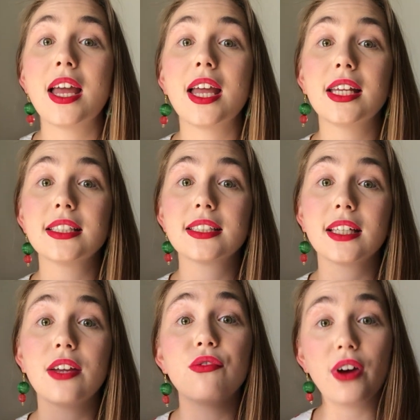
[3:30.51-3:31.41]
is
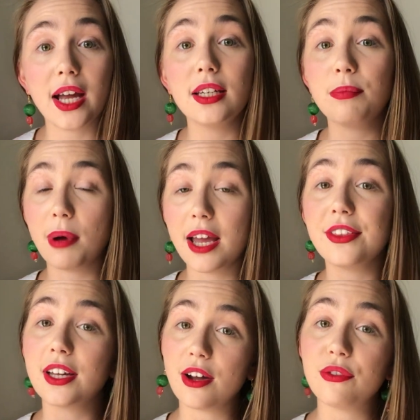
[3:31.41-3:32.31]
invited by
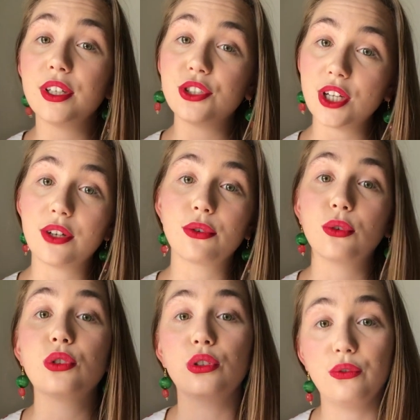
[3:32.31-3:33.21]
the Governor
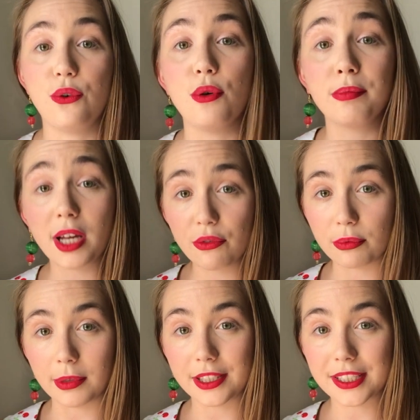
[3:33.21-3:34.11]
General to form
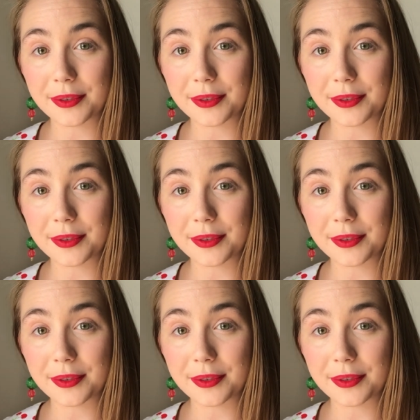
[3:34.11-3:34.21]
government.